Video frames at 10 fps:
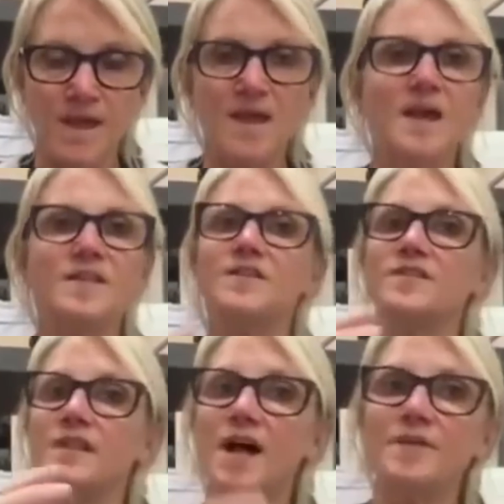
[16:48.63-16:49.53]
And this
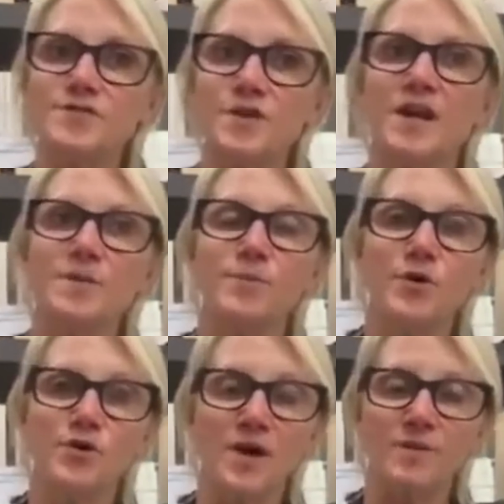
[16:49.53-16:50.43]
live training
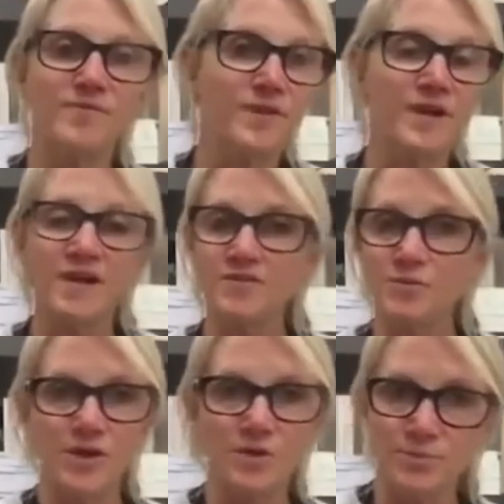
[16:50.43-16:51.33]
program for the next
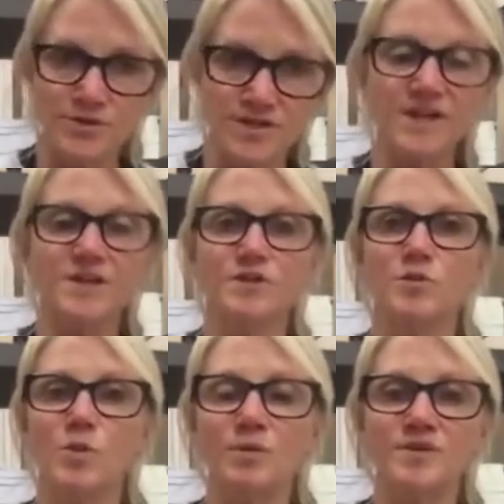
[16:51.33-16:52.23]
week in particular,
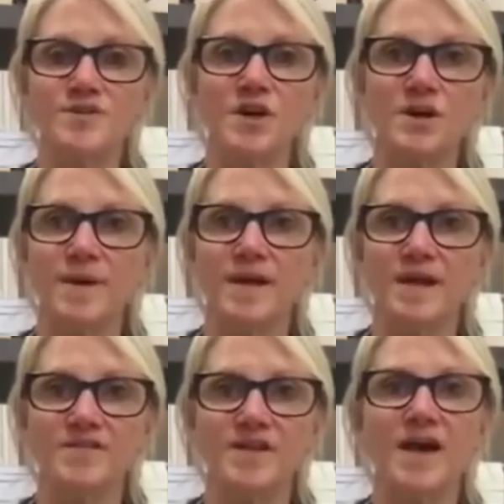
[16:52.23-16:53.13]
while we talk about
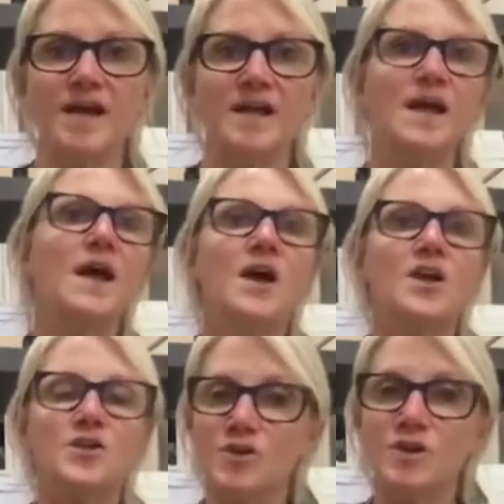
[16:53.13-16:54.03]
anxiety,
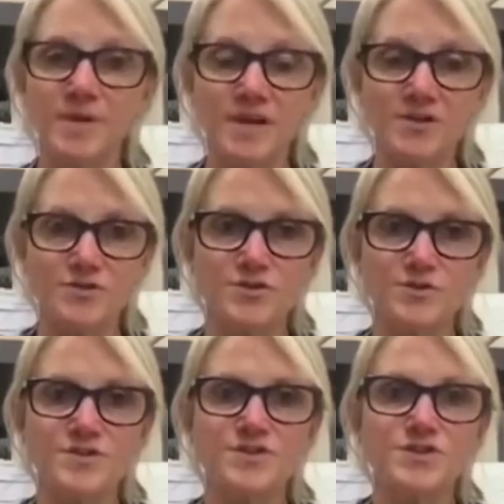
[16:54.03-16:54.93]
you're going to be
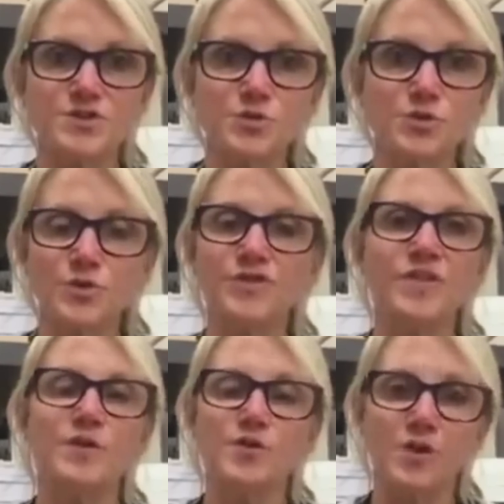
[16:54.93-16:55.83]
introduced to tools
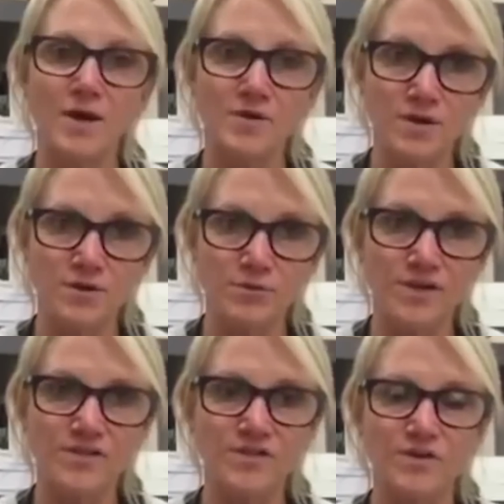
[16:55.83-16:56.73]
that are grounded in
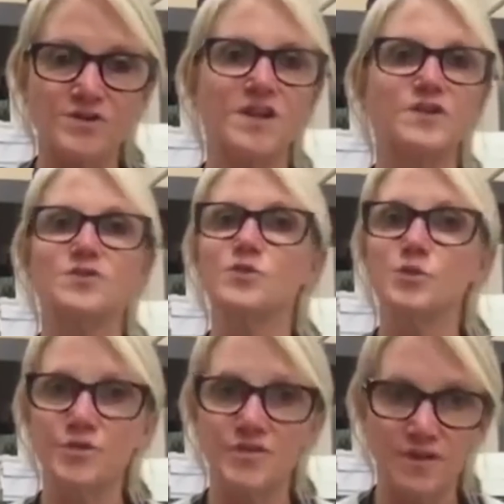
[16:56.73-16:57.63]
research and
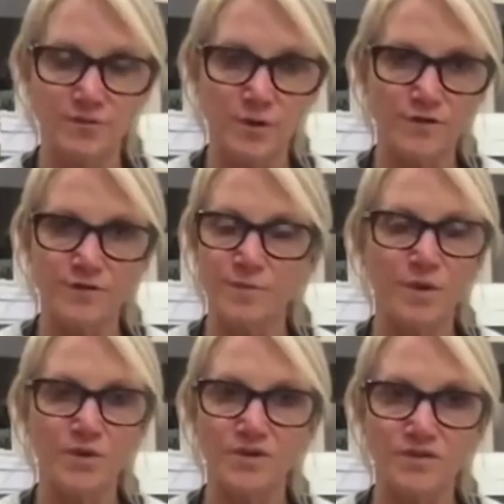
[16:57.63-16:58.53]
tools that have worked for
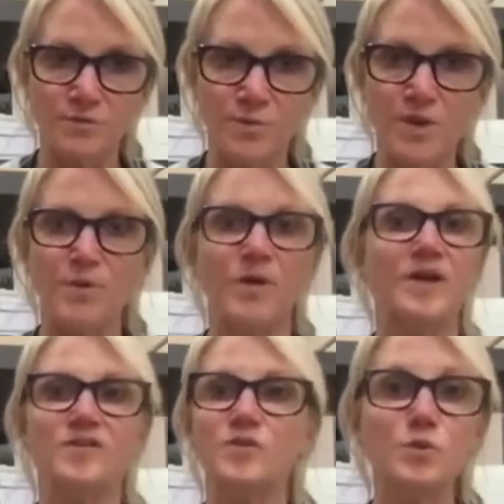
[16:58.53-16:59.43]
millions of people
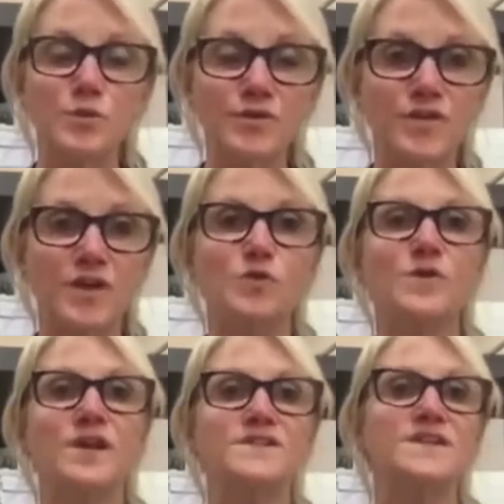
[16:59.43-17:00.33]
and tools that you
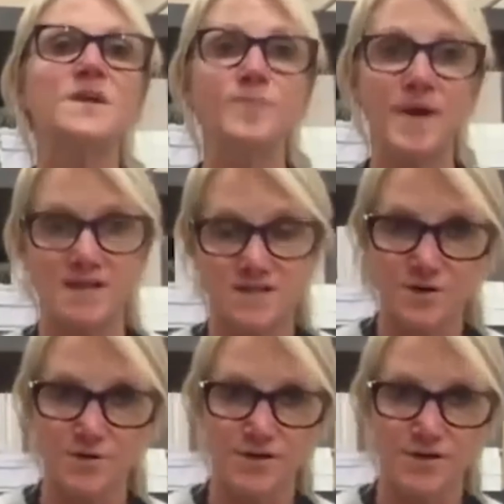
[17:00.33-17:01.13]
can take back to your